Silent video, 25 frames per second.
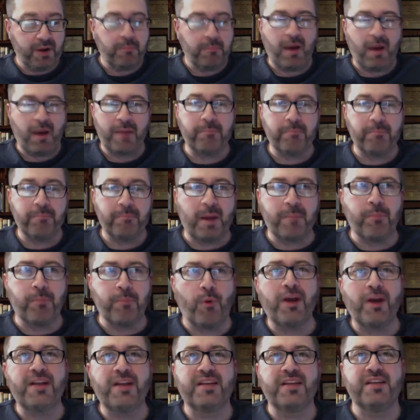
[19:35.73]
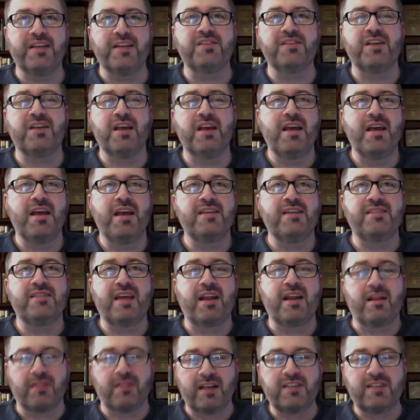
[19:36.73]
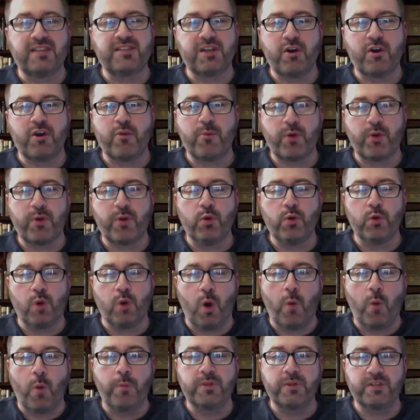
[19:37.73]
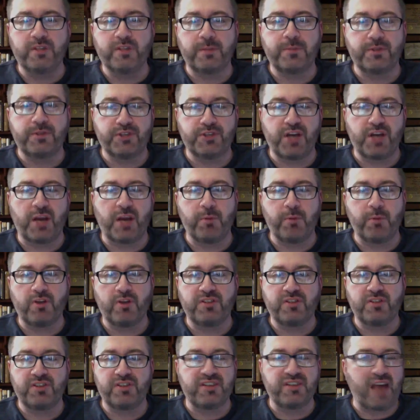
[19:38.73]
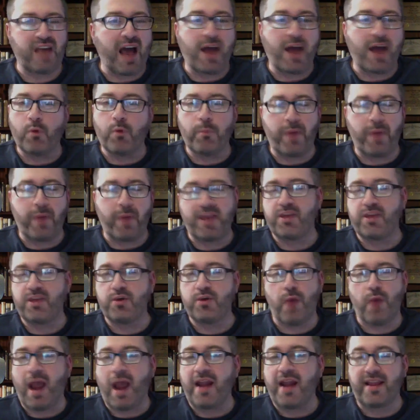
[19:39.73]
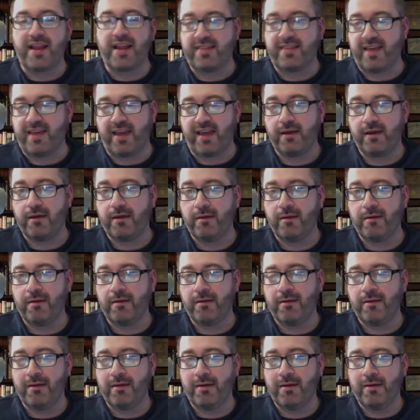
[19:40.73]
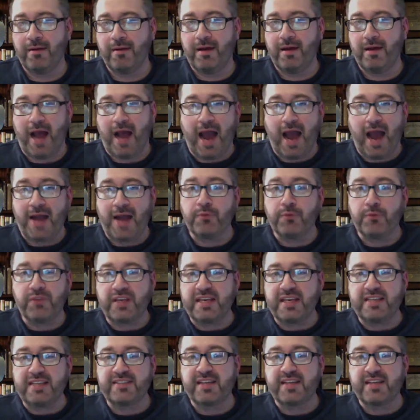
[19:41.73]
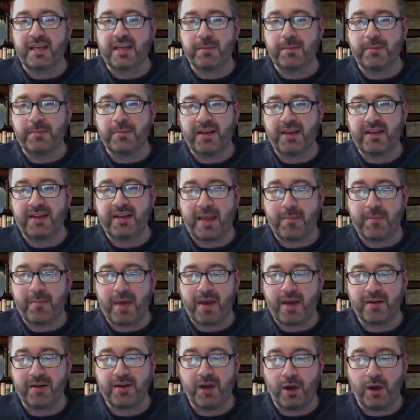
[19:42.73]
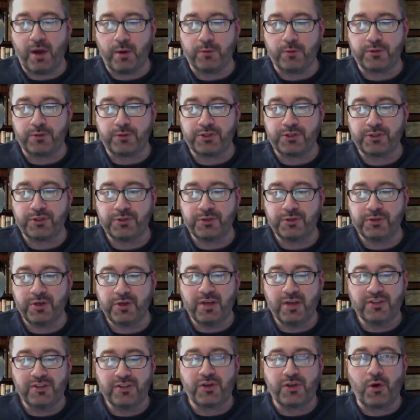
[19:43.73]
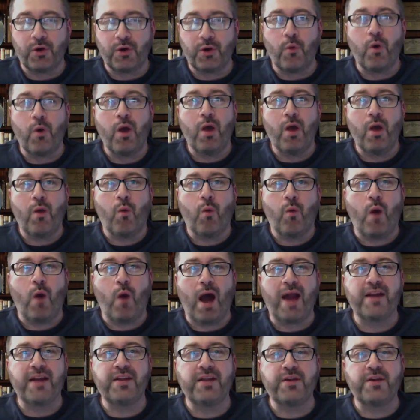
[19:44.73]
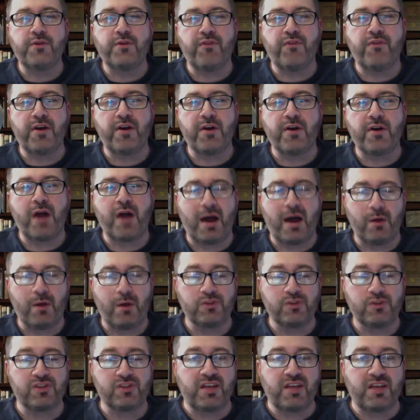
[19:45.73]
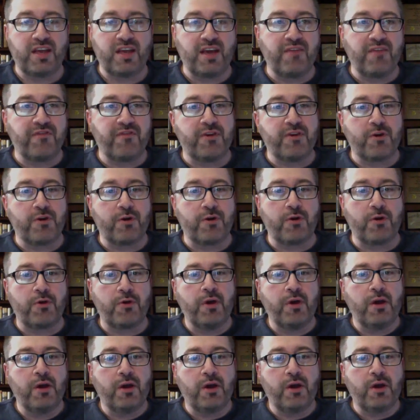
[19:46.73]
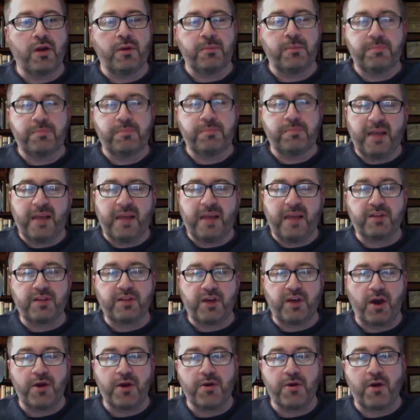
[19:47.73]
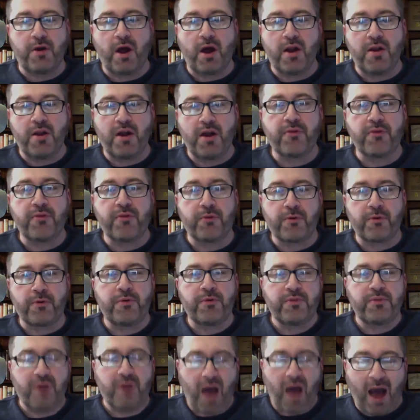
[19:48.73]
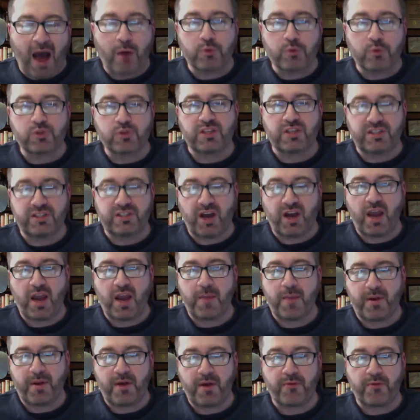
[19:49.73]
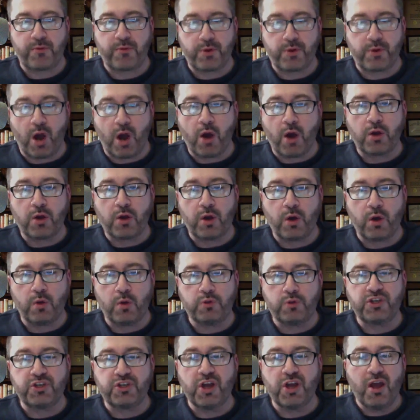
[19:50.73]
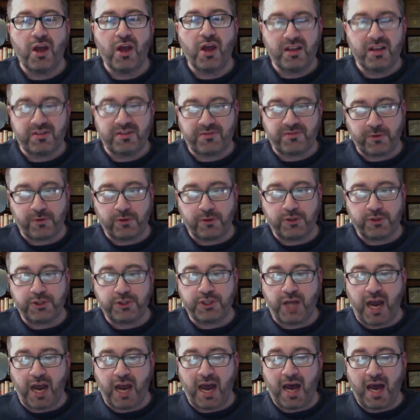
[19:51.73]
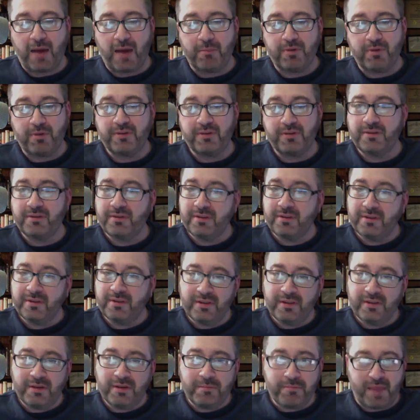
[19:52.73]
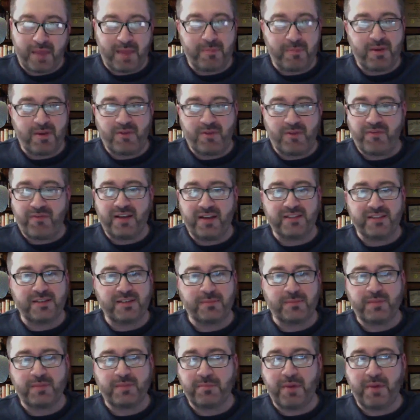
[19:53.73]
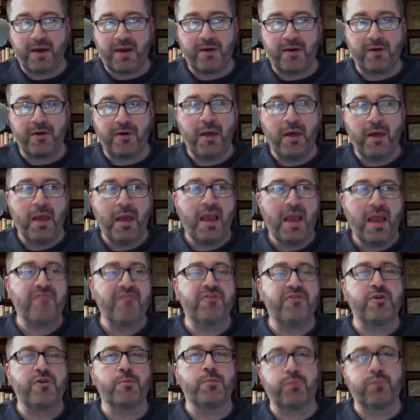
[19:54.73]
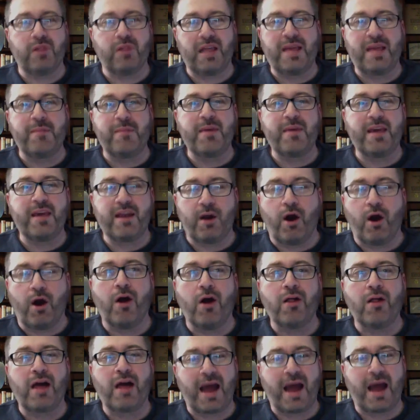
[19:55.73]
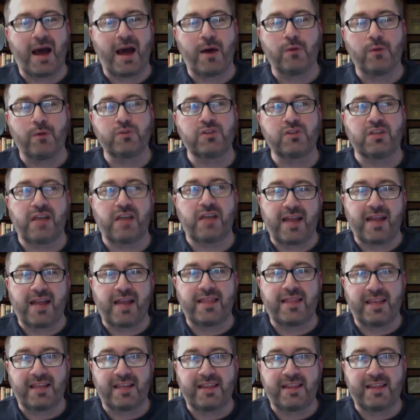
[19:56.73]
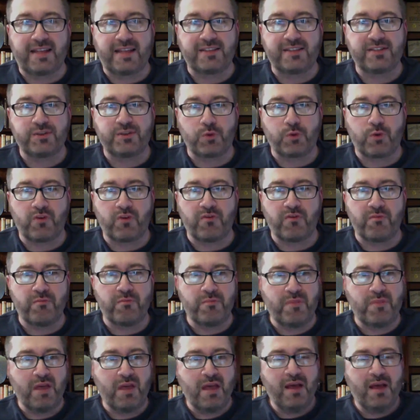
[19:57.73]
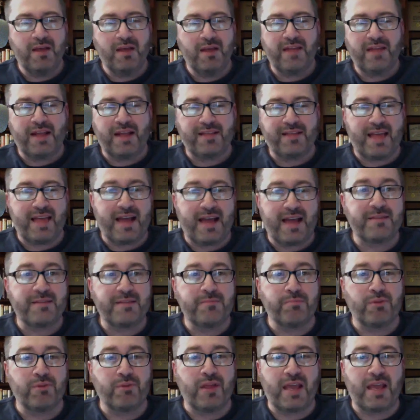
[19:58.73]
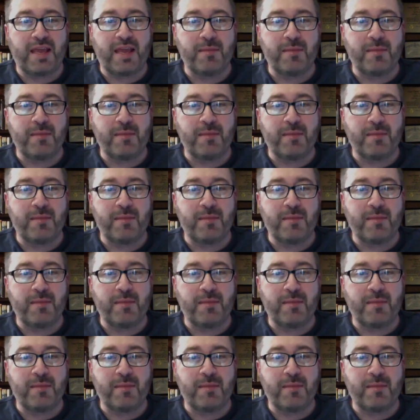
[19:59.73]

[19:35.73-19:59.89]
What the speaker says: my point is that unless Terry Pegula opens up the checkbook and says, I will pay you anything, I don't think he's getting a big name head coach. So why do you fire Housley if you're going to basically hire another Housley type, another young coach, his first job? Maybe you find something better. If you're blaming it all on Housley, I think that's sort of that blame